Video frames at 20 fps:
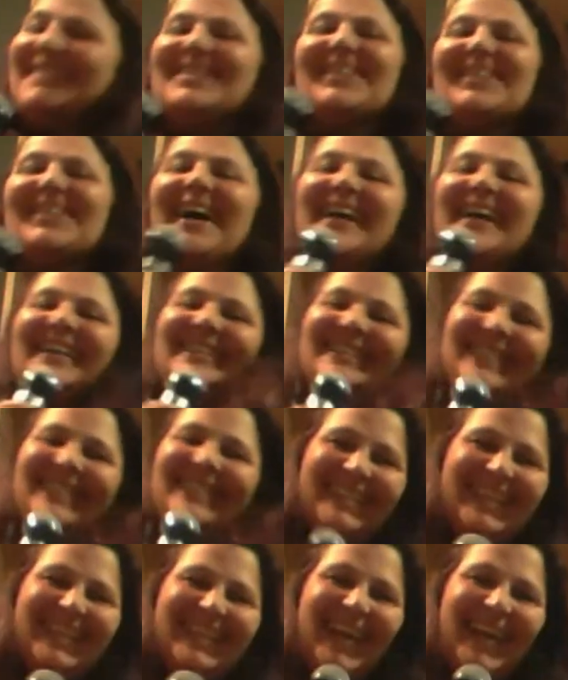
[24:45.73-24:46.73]
okay.
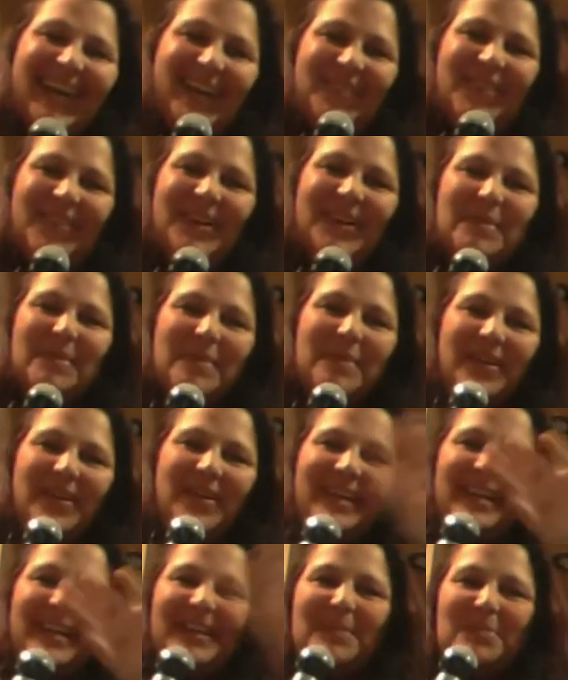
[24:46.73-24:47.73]
How are you,
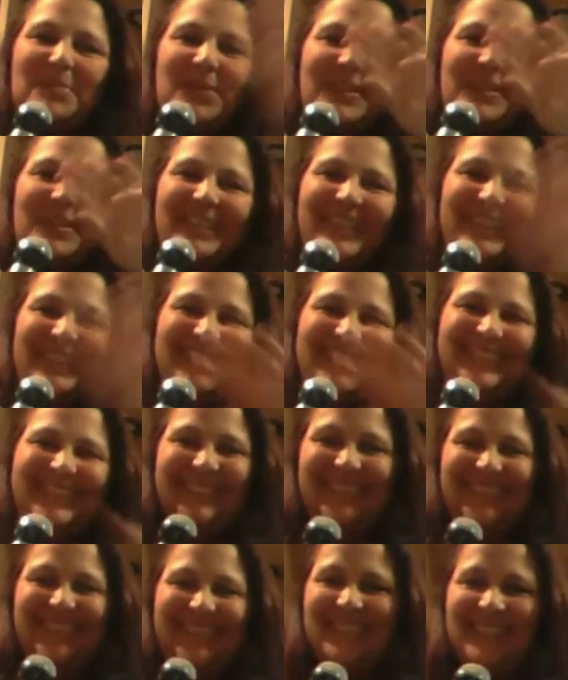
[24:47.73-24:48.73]
Marielle in Brooklyn?
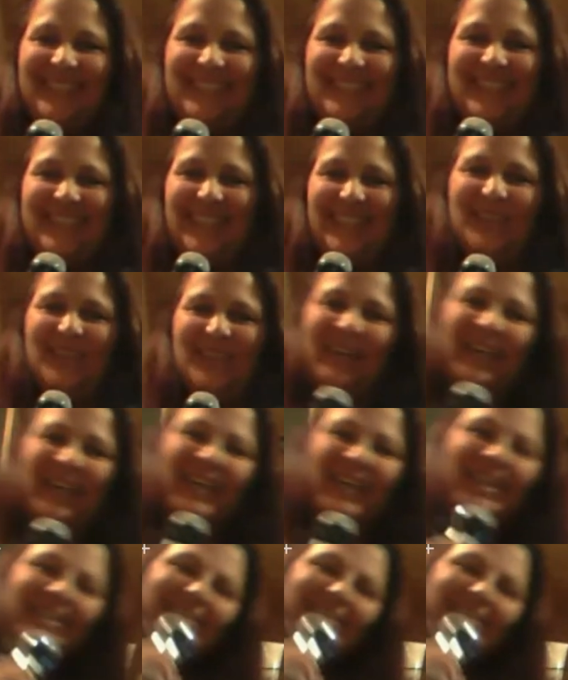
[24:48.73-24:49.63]
Good to see you, honey.